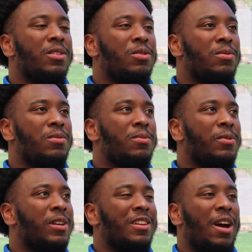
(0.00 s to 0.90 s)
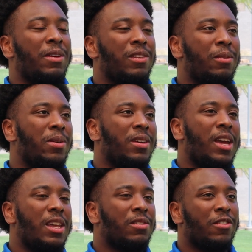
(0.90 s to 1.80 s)
You can come into it
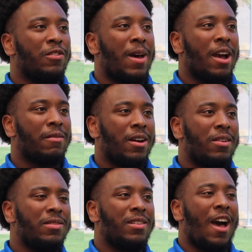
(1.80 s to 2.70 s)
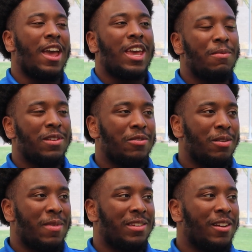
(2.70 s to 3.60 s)
with any sort of background. I came into
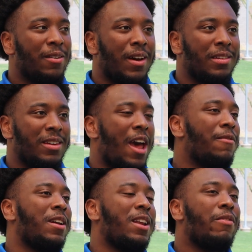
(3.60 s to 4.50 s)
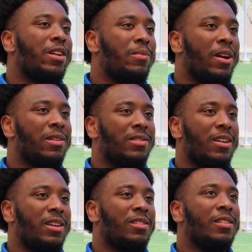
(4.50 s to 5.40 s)
it myself as an African American
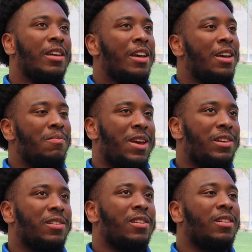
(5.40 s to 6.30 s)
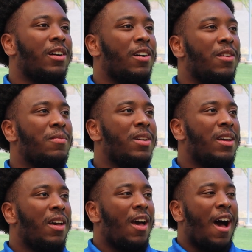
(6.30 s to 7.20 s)
Studies major.
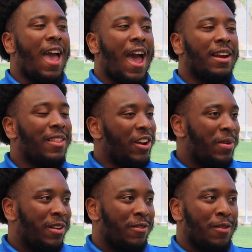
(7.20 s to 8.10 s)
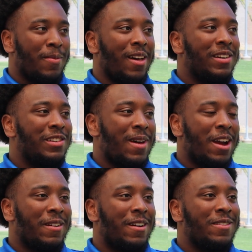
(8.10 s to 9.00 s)
I had a little bit of a biology
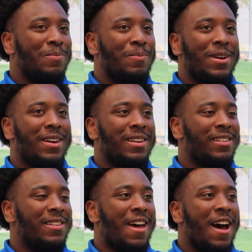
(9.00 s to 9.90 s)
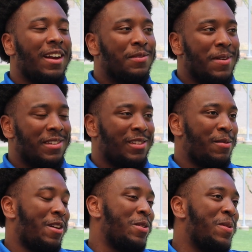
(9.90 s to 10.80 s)
background, but not as much as
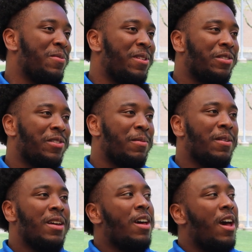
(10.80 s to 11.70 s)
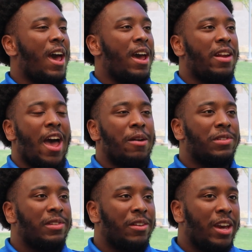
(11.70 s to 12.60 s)
some of the other people on the trip, and I
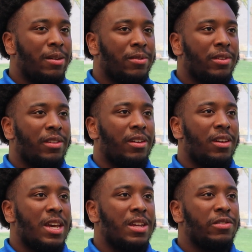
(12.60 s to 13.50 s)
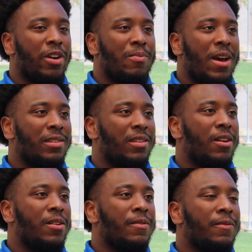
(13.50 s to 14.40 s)
was still able to enjoy
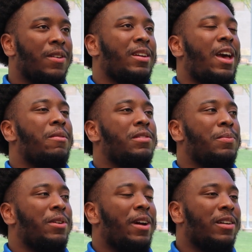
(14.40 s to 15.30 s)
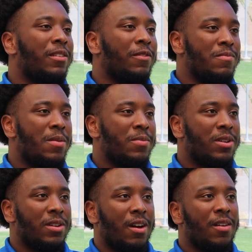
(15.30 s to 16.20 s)
myself, feel like I was a productive
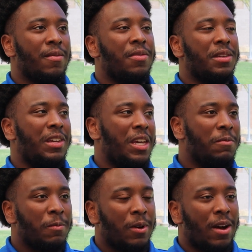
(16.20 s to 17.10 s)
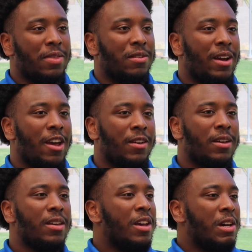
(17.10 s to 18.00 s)
member of the team when we were out there
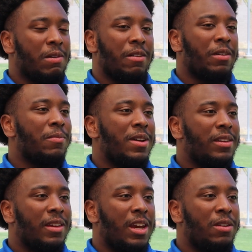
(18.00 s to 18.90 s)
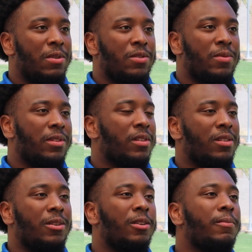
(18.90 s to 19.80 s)
diving. So I'd recommend it to anyone who wants to
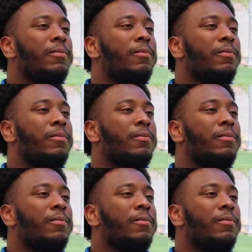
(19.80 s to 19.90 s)
do it.